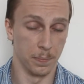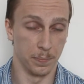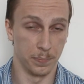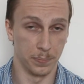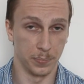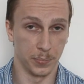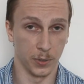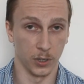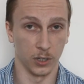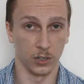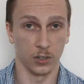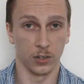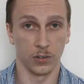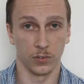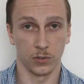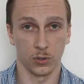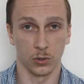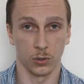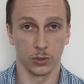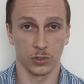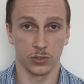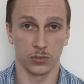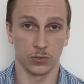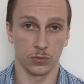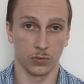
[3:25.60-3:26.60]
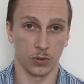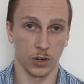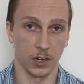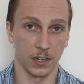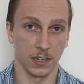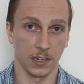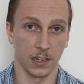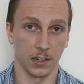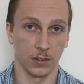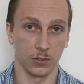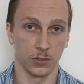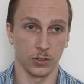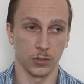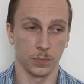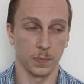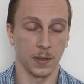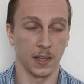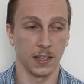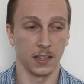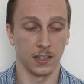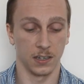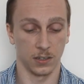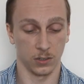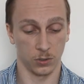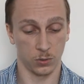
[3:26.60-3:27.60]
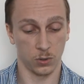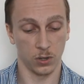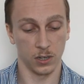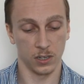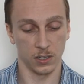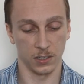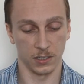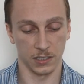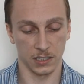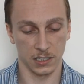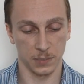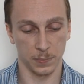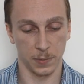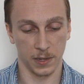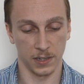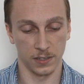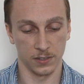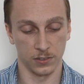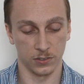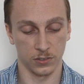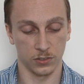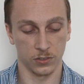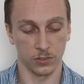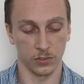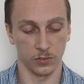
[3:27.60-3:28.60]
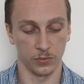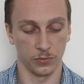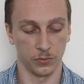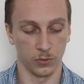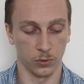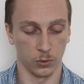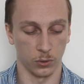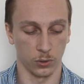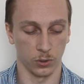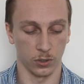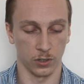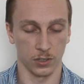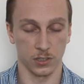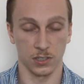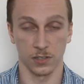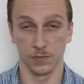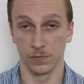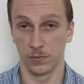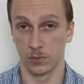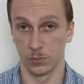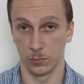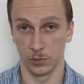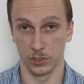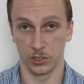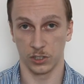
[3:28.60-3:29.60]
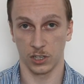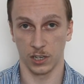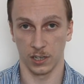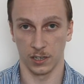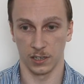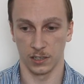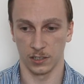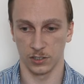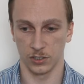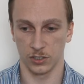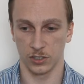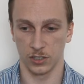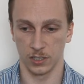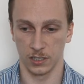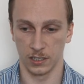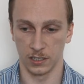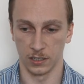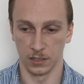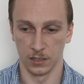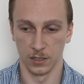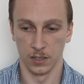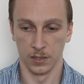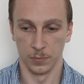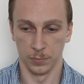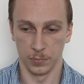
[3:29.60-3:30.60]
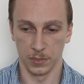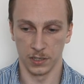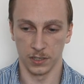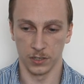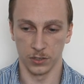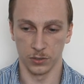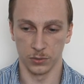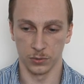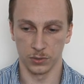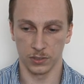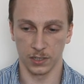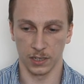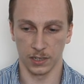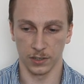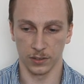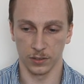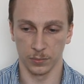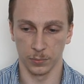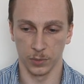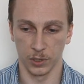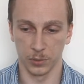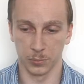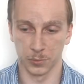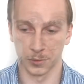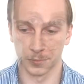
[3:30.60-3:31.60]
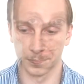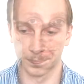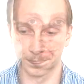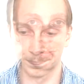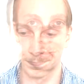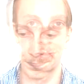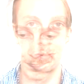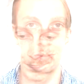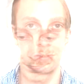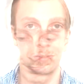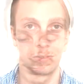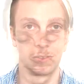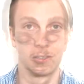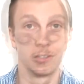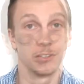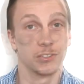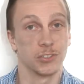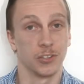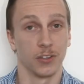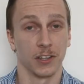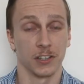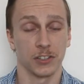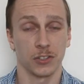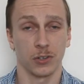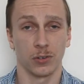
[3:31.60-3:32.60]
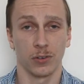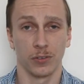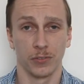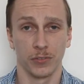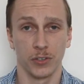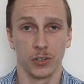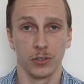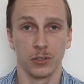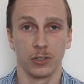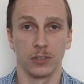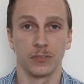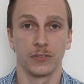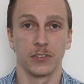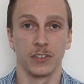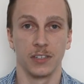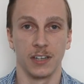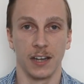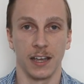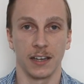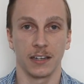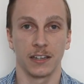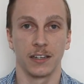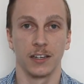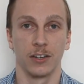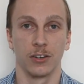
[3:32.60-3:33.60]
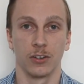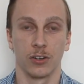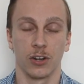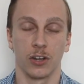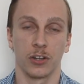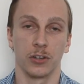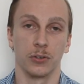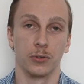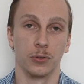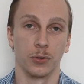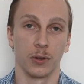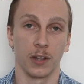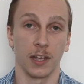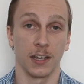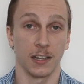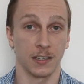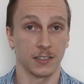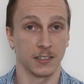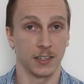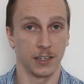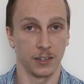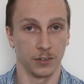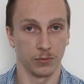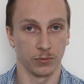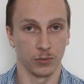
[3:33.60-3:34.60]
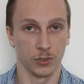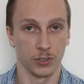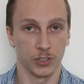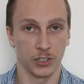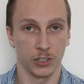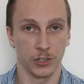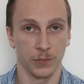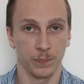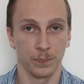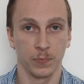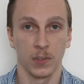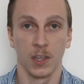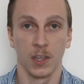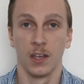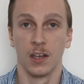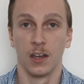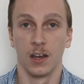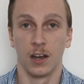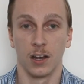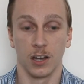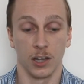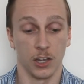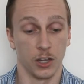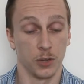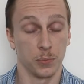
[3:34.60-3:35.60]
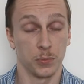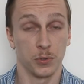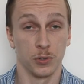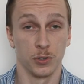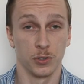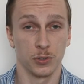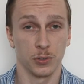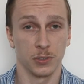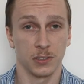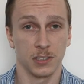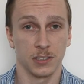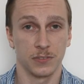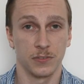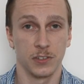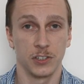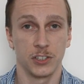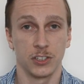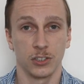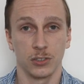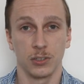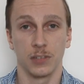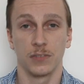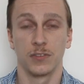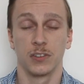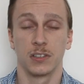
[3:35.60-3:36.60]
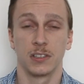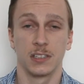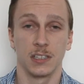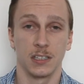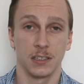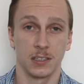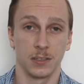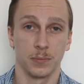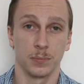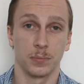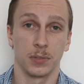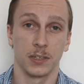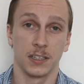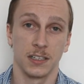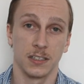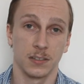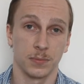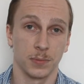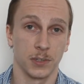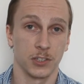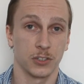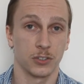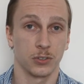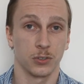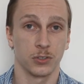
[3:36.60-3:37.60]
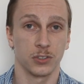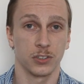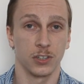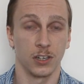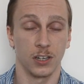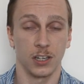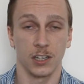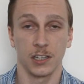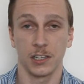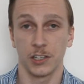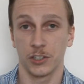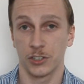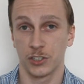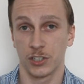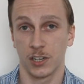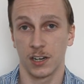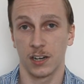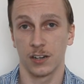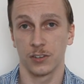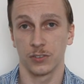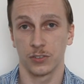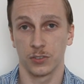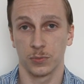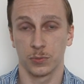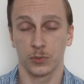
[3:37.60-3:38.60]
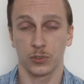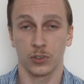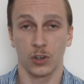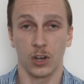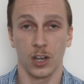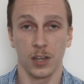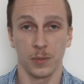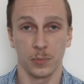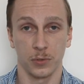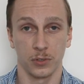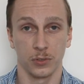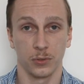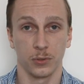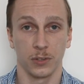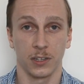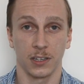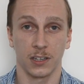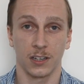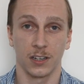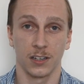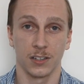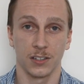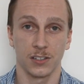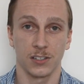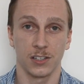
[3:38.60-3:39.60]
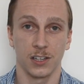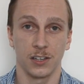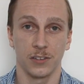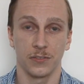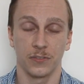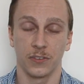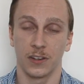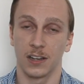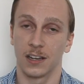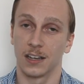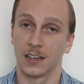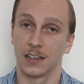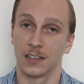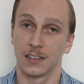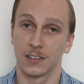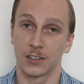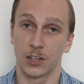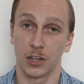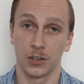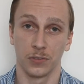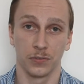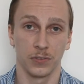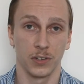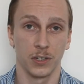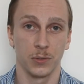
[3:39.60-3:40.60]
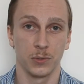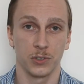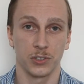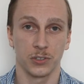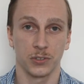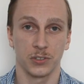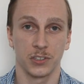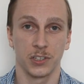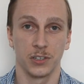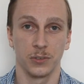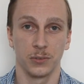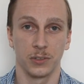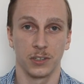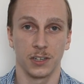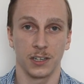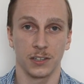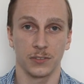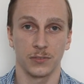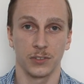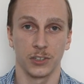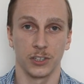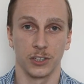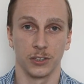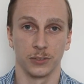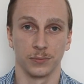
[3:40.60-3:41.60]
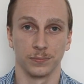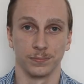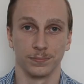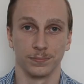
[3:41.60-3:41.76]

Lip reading: but of course right now you're paying quite an expense for something which can't actually be used at the moment. So that's our review of the NETGEAR Nighthawk X8 router. I hope you enjoyed this video. If you did, then please make sure to like, share and subscribe and all that kind of stuff, and hopefully we shall see you in the next video.